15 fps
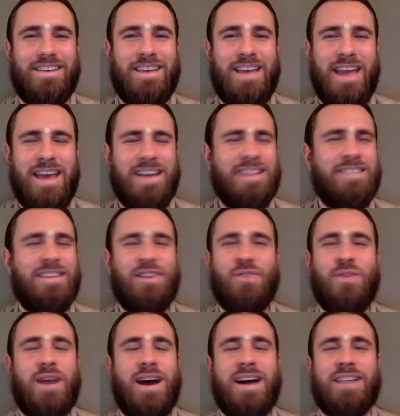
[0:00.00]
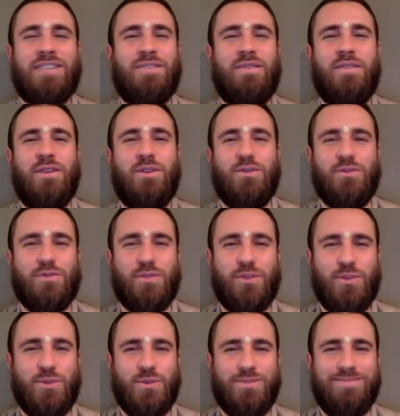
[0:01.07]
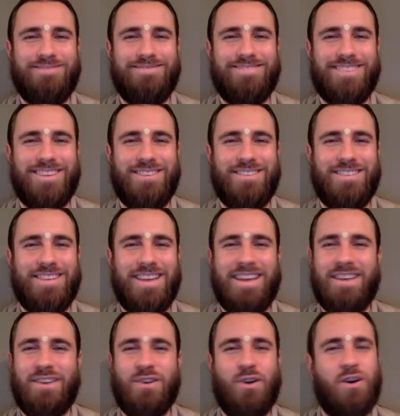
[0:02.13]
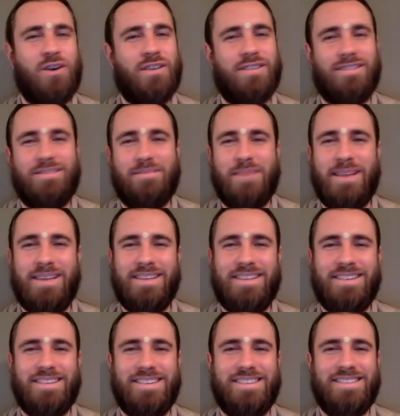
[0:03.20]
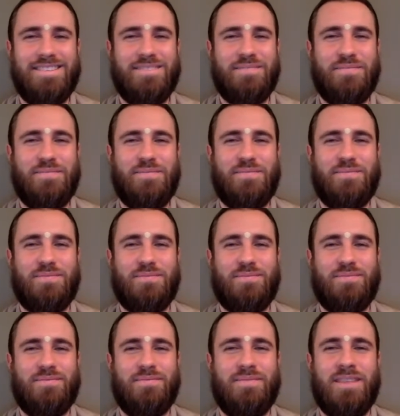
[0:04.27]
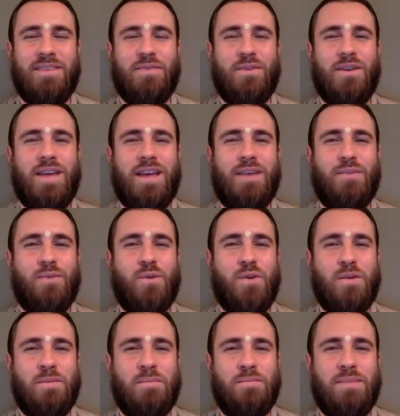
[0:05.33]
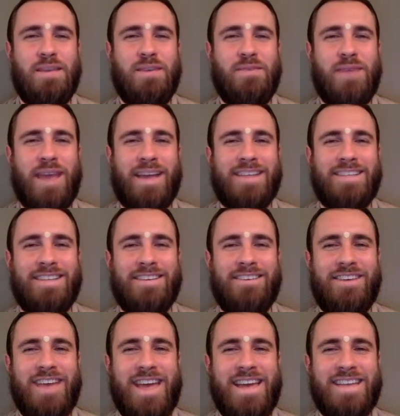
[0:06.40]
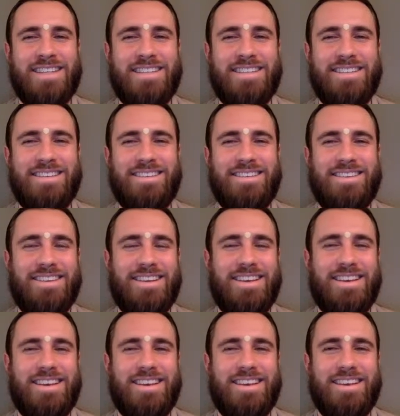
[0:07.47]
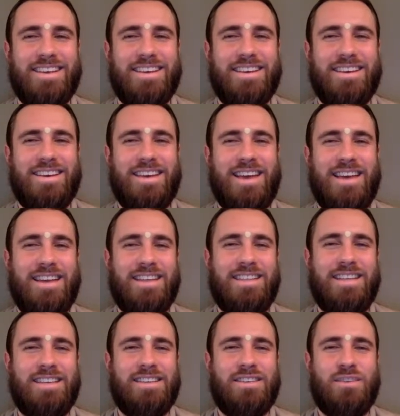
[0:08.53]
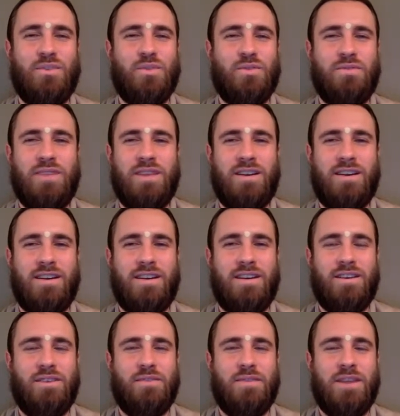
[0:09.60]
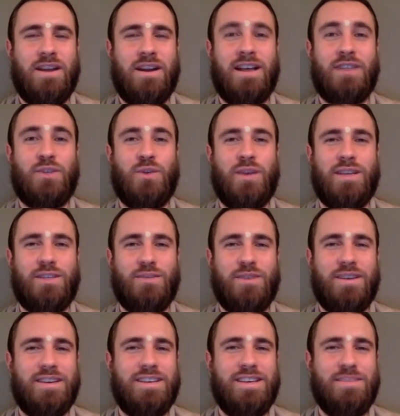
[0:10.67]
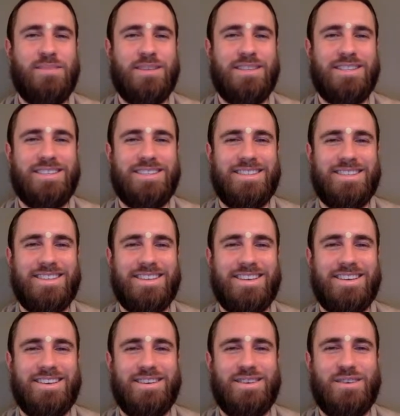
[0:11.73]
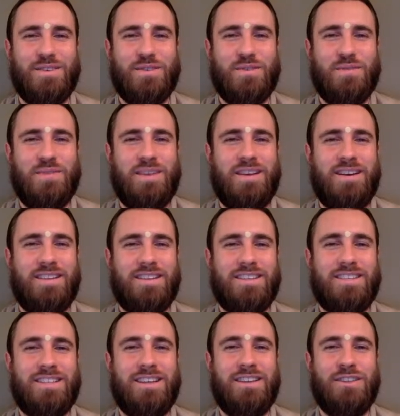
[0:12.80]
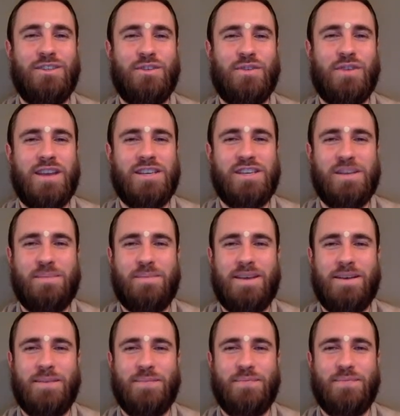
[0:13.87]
Anything you ask, we will do for you. You know, they had gone, melted. They were like warm bee wax in her hands, you know. And they said, you know, we are asuras, we are demons. We are the sons of Kashyapa.